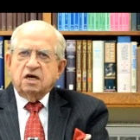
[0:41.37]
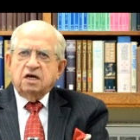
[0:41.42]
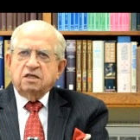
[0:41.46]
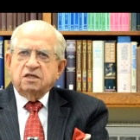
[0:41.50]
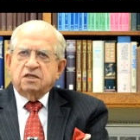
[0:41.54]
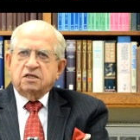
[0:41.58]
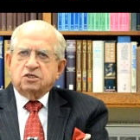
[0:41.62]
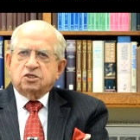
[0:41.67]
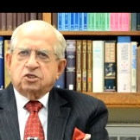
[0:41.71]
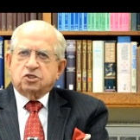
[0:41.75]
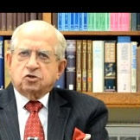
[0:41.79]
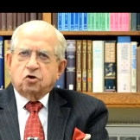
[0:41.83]

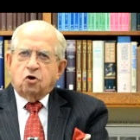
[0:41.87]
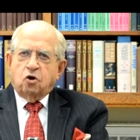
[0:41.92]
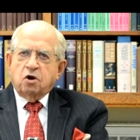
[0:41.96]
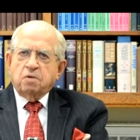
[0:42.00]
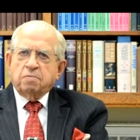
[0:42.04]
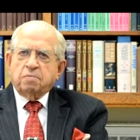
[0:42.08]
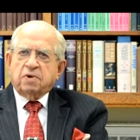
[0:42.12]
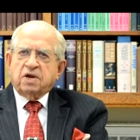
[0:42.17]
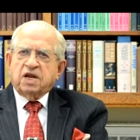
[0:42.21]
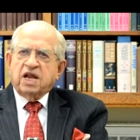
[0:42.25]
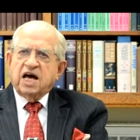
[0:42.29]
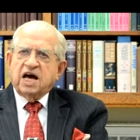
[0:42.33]
The
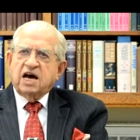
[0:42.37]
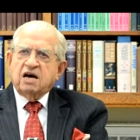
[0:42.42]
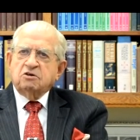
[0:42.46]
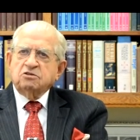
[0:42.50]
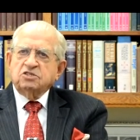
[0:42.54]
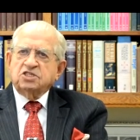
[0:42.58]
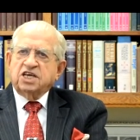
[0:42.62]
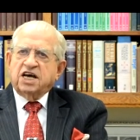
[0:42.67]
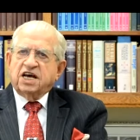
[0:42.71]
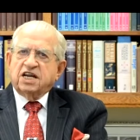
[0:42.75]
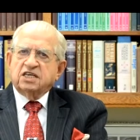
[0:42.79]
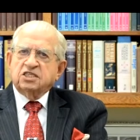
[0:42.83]
storm
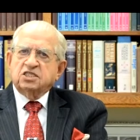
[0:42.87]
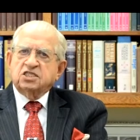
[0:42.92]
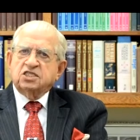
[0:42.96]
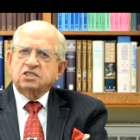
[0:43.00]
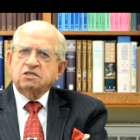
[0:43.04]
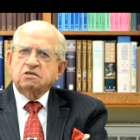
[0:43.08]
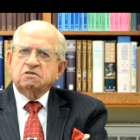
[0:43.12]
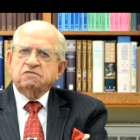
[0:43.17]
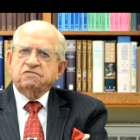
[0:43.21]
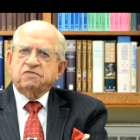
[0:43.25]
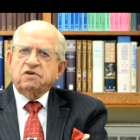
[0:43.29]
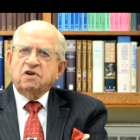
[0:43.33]
clouds had a
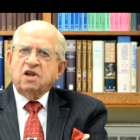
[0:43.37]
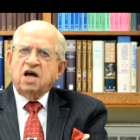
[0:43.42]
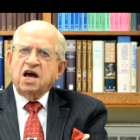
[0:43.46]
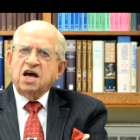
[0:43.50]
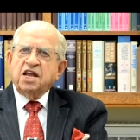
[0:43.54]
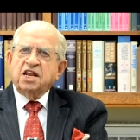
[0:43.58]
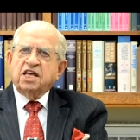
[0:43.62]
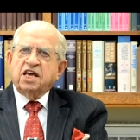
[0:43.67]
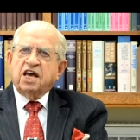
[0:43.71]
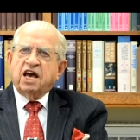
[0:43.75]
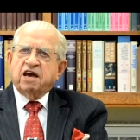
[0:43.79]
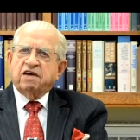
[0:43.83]
silver
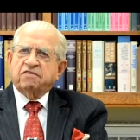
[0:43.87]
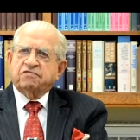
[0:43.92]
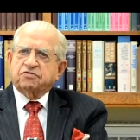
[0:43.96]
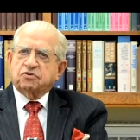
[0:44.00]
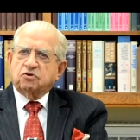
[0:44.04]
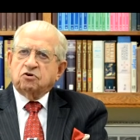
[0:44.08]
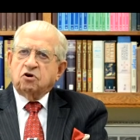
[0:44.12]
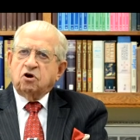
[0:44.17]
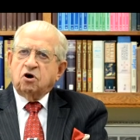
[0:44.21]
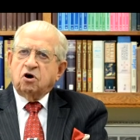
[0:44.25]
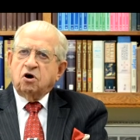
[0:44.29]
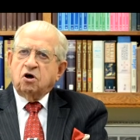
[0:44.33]
lining
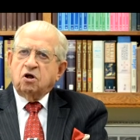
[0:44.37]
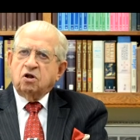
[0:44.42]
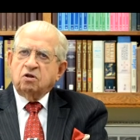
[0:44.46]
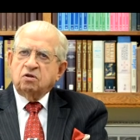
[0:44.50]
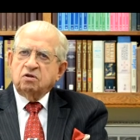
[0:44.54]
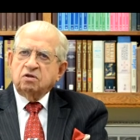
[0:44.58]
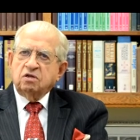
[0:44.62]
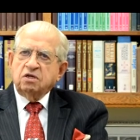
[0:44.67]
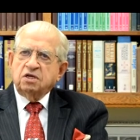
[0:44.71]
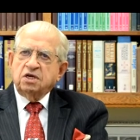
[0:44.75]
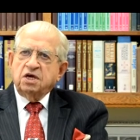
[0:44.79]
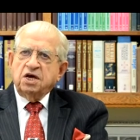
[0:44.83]
after all,
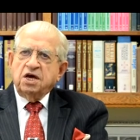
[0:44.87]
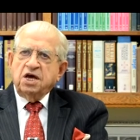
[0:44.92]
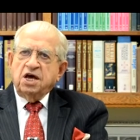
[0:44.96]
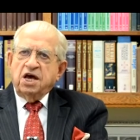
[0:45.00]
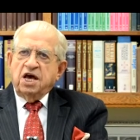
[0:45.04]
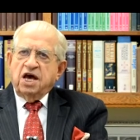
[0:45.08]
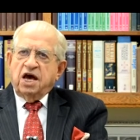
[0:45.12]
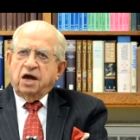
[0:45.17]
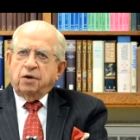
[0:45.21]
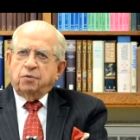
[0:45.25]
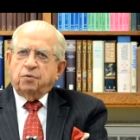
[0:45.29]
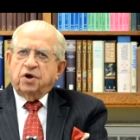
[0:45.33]

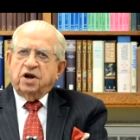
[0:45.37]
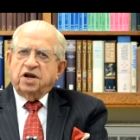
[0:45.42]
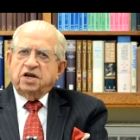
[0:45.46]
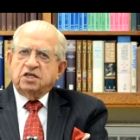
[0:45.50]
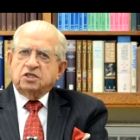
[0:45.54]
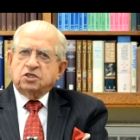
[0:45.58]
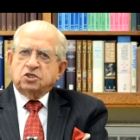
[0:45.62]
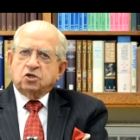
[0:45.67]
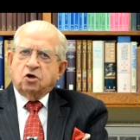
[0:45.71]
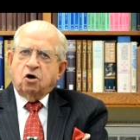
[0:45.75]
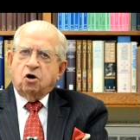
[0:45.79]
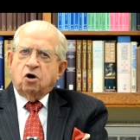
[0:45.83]
and when it
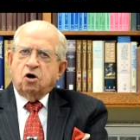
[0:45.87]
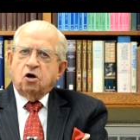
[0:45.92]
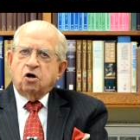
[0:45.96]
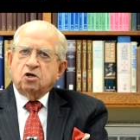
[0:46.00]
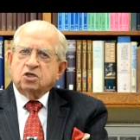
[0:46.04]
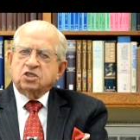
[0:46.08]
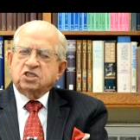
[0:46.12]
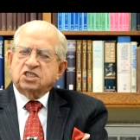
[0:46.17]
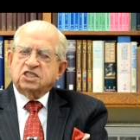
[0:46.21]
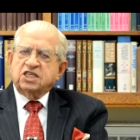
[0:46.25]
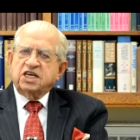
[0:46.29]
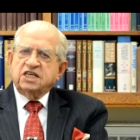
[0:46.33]
is all
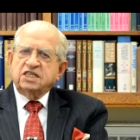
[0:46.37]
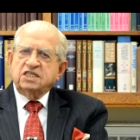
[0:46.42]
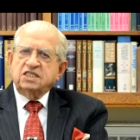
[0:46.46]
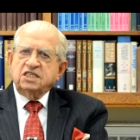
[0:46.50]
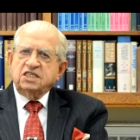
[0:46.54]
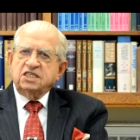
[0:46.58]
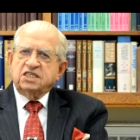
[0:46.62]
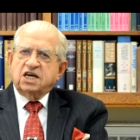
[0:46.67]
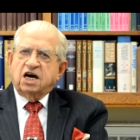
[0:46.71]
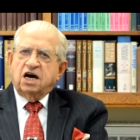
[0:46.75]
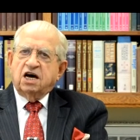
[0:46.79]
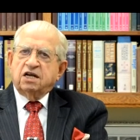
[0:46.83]
said
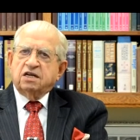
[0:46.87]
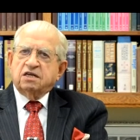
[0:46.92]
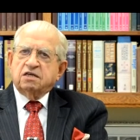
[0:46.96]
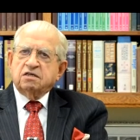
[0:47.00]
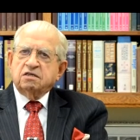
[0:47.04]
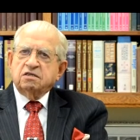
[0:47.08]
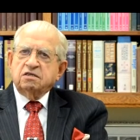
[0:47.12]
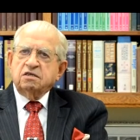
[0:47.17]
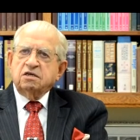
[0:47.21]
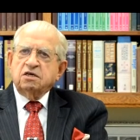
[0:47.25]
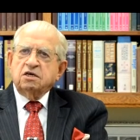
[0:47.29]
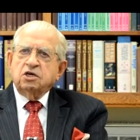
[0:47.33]
and
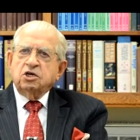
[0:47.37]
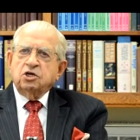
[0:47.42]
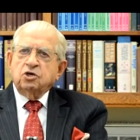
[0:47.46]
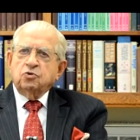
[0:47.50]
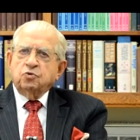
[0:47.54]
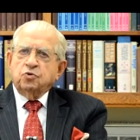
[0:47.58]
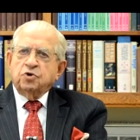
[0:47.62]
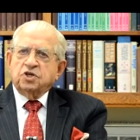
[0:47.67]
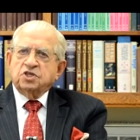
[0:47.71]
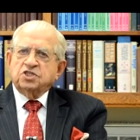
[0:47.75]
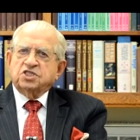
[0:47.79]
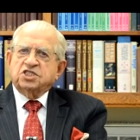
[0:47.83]
done,
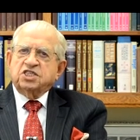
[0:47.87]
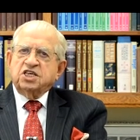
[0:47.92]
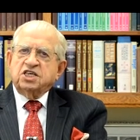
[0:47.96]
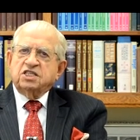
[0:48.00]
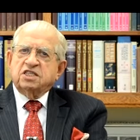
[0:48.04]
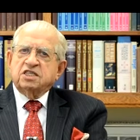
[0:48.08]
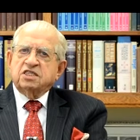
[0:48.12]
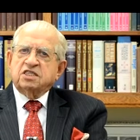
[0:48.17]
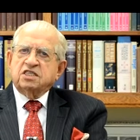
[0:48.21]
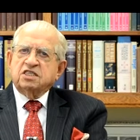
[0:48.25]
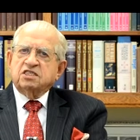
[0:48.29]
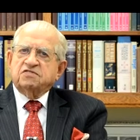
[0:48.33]
we'll see
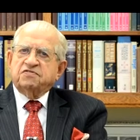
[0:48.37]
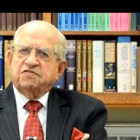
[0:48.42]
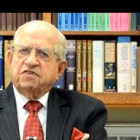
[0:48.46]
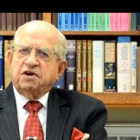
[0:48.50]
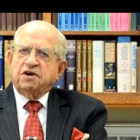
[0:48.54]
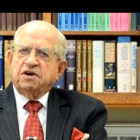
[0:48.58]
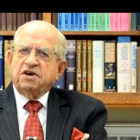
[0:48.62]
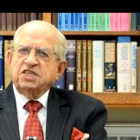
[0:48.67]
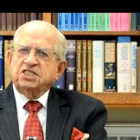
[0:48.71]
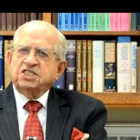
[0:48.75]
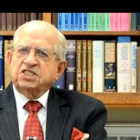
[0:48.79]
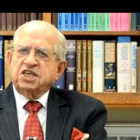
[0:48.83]
that this
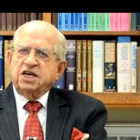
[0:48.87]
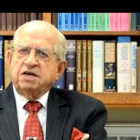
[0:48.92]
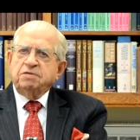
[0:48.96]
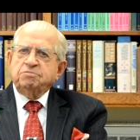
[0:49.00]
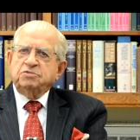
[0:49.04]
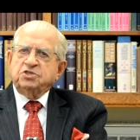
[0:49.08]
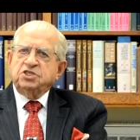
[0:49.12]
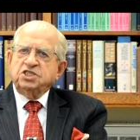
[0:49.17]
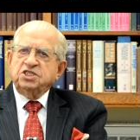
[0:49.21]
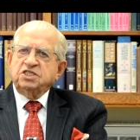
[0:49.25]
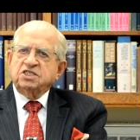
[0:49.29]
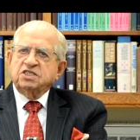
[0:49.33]
very same
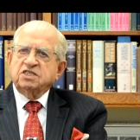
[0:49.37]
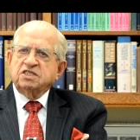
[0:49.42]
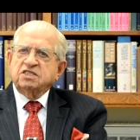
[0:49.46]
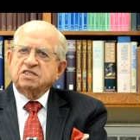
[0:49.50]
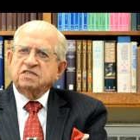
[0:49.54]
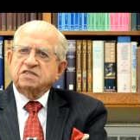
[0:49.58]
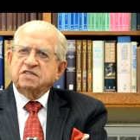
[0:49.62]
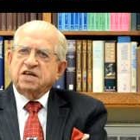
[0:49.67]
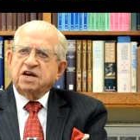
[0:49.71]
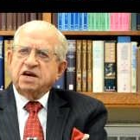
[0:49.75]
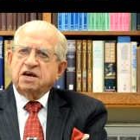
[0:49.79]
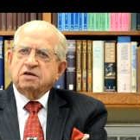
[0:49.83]
Jesus
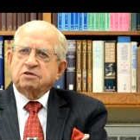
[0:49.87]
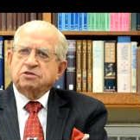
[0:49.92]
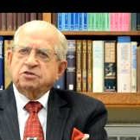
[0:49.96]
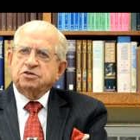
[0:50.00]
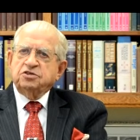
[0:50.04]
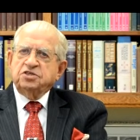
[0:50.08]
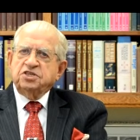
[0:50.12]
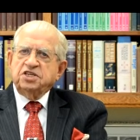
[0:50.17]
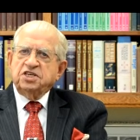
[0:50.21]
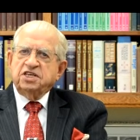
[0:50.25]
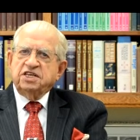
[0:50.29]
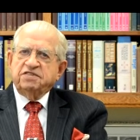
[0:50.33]
is there to
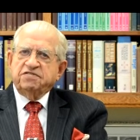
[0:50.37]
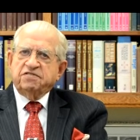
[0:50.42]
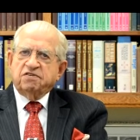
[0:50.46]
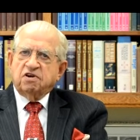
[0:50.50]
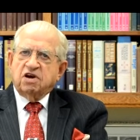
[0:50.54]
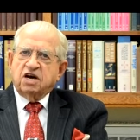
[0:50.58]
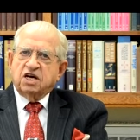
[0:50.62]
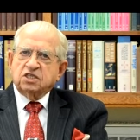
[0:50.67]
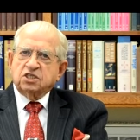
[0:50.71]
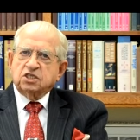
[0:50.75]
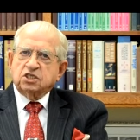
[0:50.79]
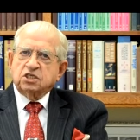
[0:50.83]
deliver
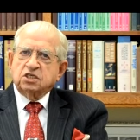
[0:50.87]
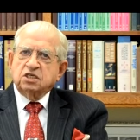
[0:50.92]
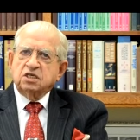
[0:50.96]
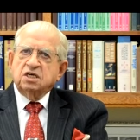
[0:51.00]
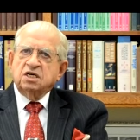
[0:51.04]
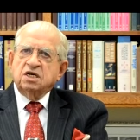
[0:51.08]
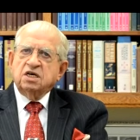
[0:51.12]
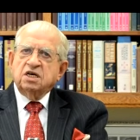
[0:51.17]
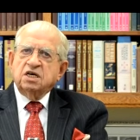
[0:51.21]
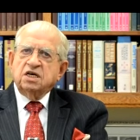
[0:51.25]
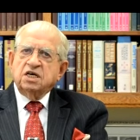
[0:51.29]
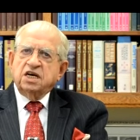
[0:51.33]
us
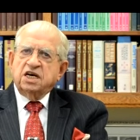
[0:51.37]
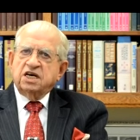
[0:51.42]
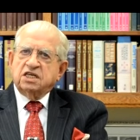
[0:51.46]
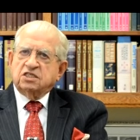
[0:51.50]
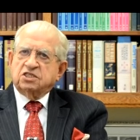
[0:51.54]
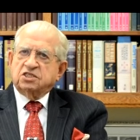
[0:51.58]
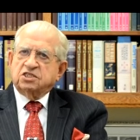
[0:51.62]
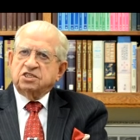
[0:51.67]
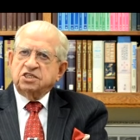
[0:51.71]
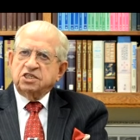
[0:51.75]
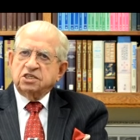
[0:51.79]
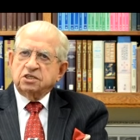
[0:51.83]
and
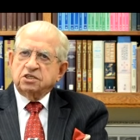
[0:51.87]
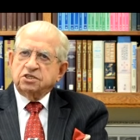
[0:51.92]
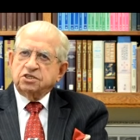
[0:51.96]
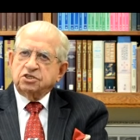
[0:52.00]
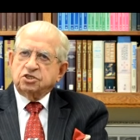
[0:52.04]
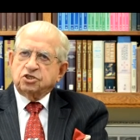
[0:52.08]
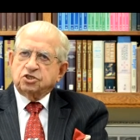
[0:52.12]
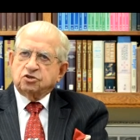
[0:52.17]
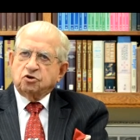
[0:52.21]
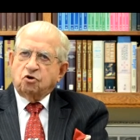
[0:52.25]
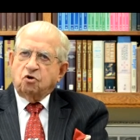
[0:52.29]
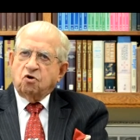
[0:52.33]
still the
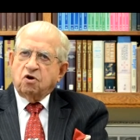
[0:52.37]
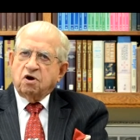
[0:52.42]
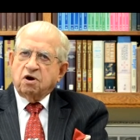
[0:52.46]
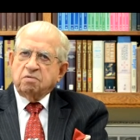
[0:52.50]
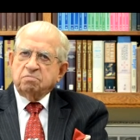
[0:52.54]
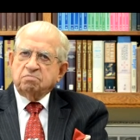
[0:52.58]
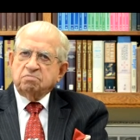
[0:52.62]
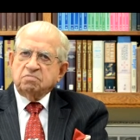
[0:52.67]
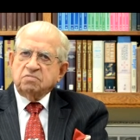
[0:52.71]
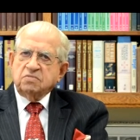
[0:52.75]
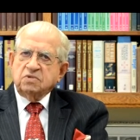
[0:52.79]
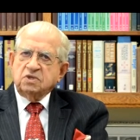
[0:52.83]

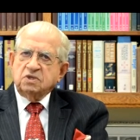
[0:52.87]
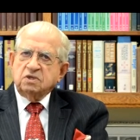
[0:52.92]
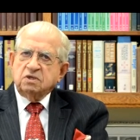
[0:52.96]
storm.